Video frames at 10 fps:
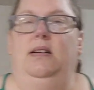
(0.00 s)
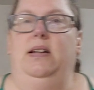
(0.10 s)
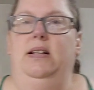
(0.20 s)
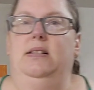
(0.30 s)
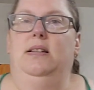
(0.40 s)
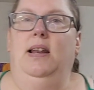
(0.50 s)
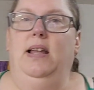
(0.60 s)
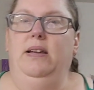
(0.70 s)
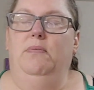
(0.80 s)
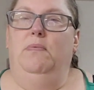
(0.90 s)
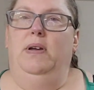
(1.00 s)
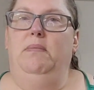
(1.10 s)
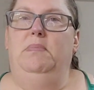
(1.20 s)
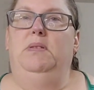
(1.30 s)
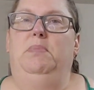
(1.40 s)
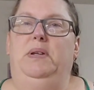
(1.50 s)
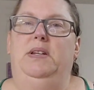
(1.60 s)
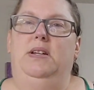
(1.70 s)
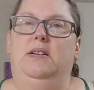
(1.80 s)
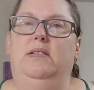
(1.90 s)
nice lightweight
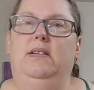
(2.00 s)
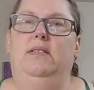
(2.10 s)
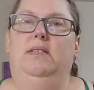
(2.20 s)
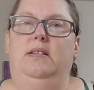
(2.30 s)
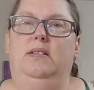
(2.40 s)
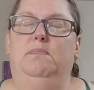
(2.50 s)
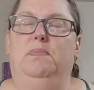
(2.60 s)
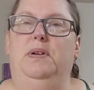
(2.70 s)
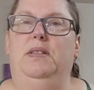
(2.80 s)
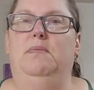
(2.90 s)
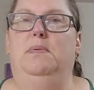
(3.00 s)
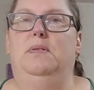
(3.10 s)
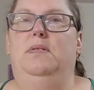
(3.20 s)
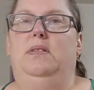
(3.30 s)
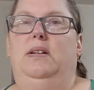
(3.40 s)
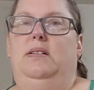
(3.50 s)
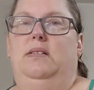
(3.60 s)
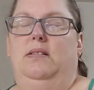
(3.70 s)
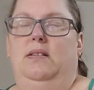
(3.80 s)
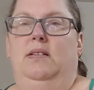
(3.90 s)
material and it's breathable and
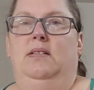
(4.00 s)
it's,